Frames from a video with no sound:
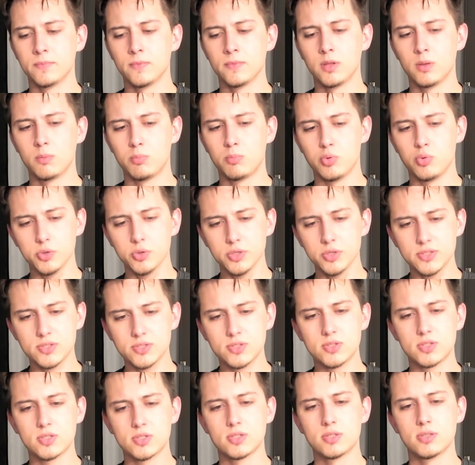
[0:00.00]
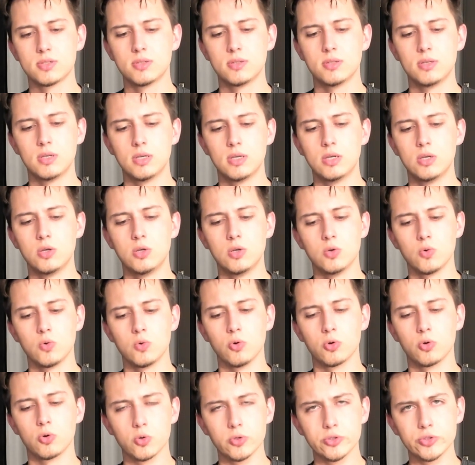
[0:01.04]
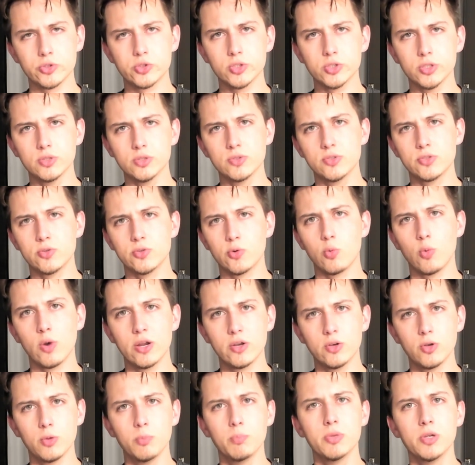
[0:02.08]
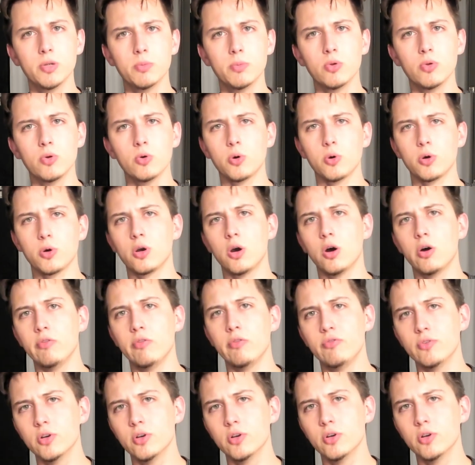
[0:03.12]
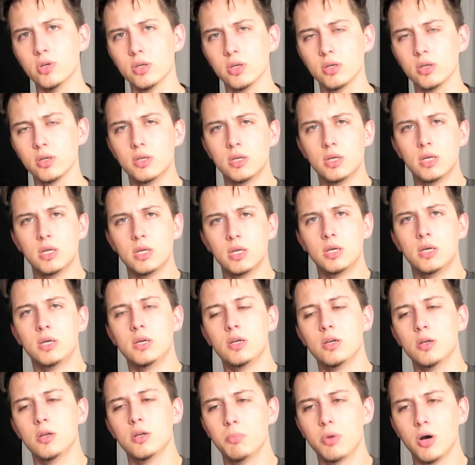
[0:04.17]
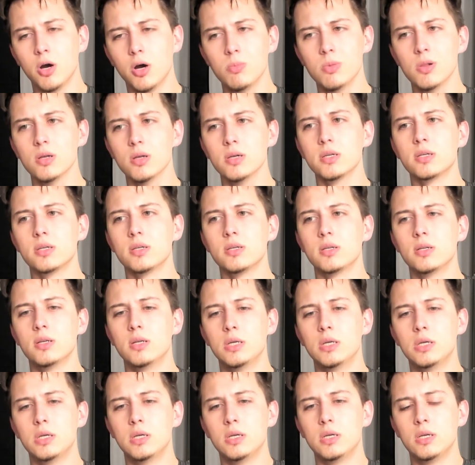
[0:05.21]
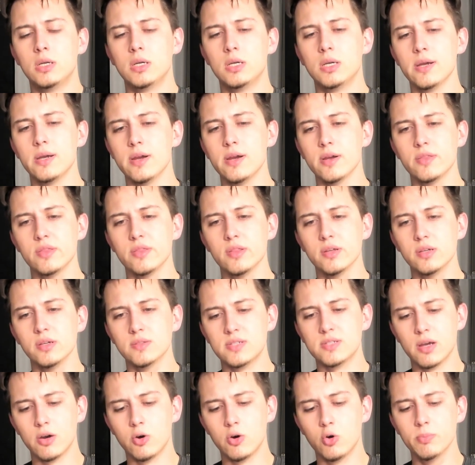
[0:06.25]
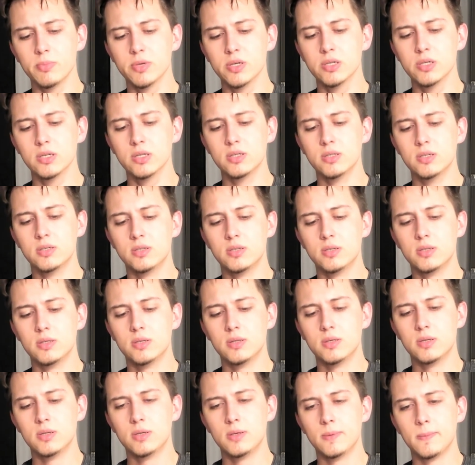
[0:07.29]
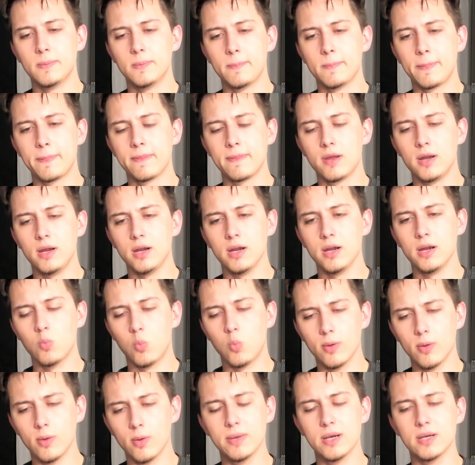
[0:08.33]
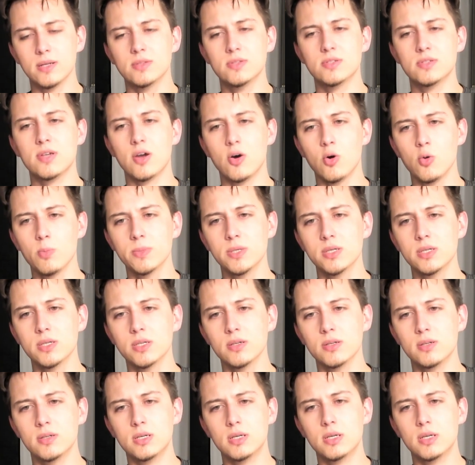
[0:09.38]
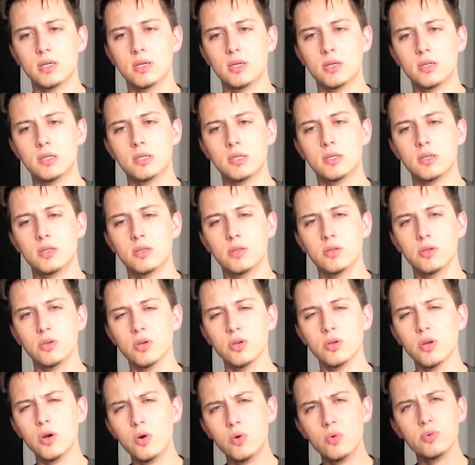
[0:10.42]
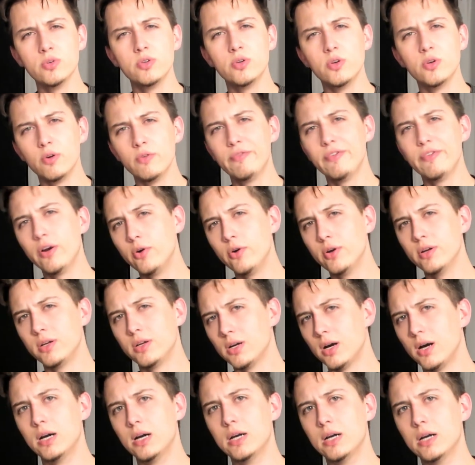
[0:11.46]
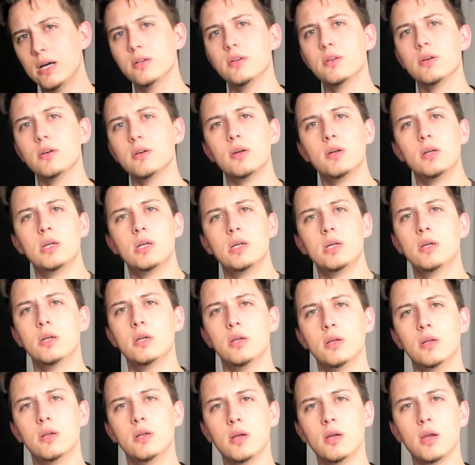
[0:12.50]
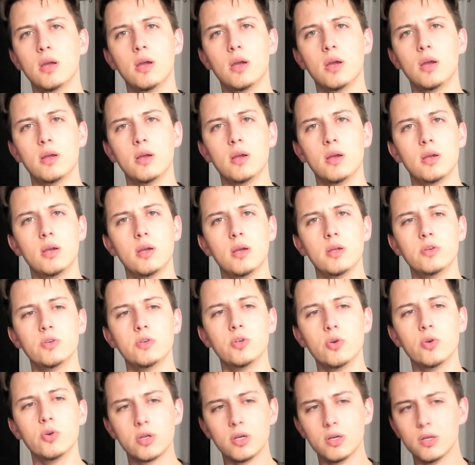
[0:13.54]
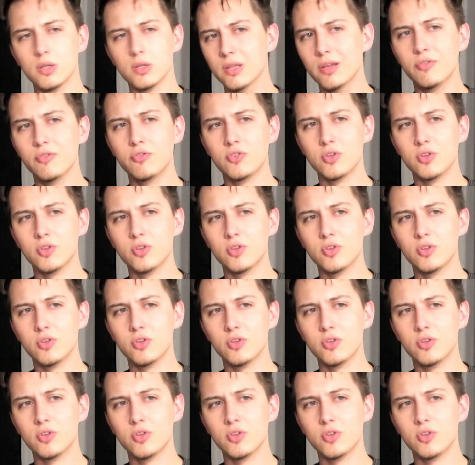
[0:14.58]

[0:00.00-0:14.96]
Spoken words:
priests or Christians or random people who are God-fearing in public, and they tell me, I had one man tell me, you know, you're very kind. You're going to lift a